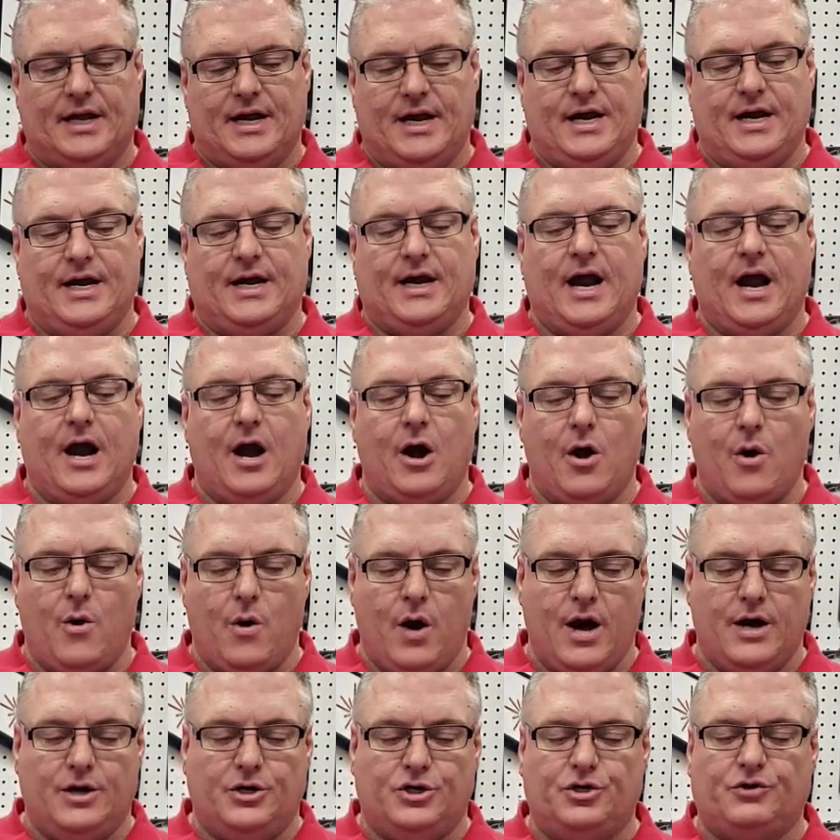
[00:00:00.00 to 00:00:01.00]
the
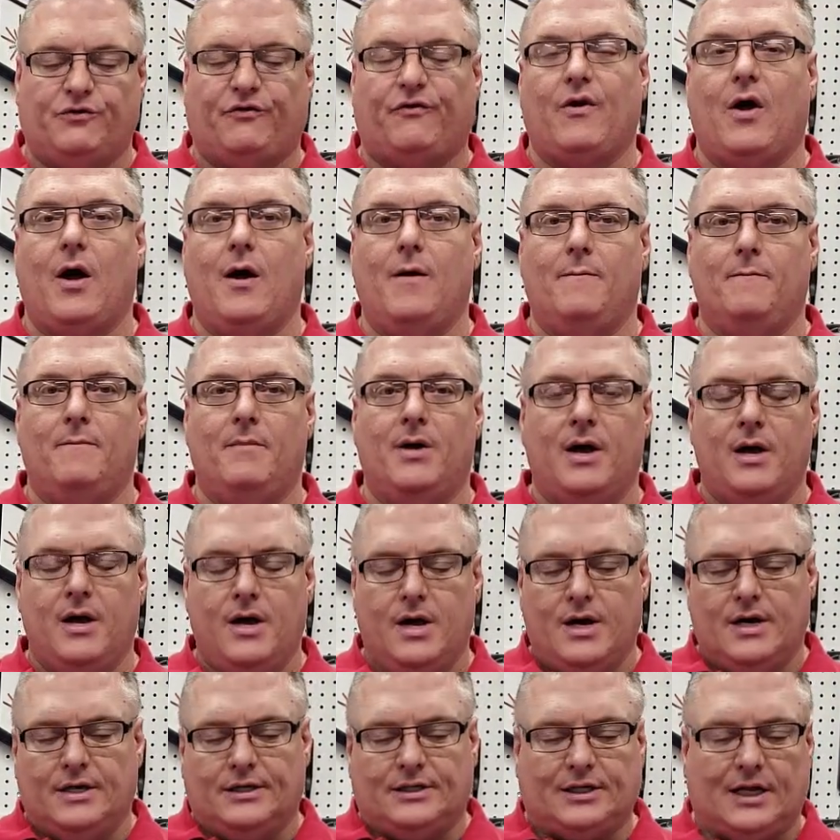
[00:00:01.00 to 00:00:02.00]
carriage from
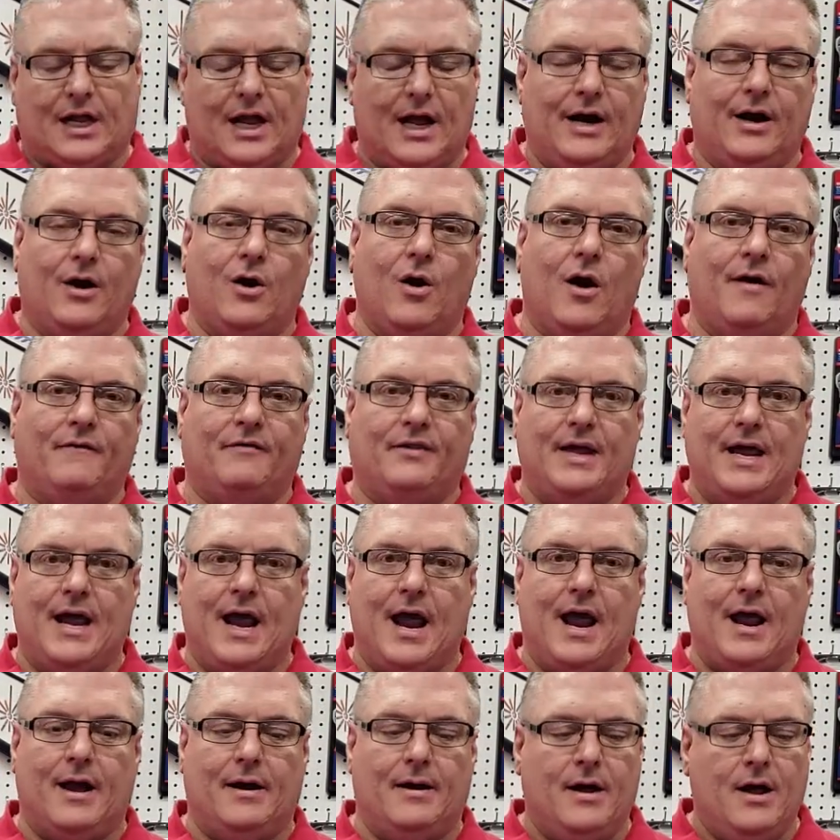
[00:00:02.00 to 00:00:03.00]
sliding off the
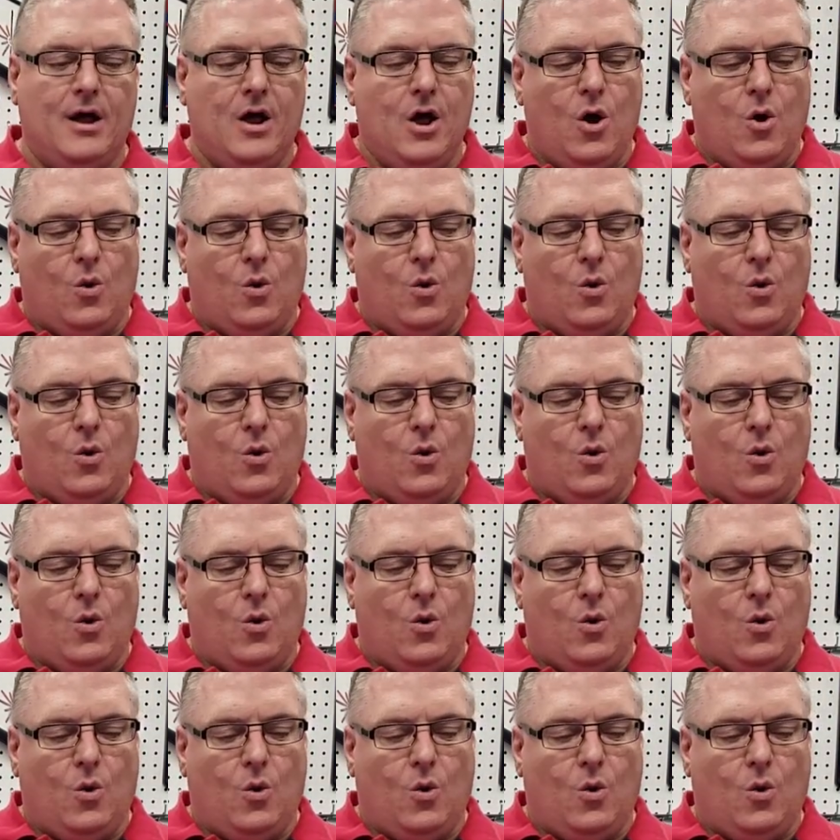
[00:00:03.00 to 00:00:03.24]
end.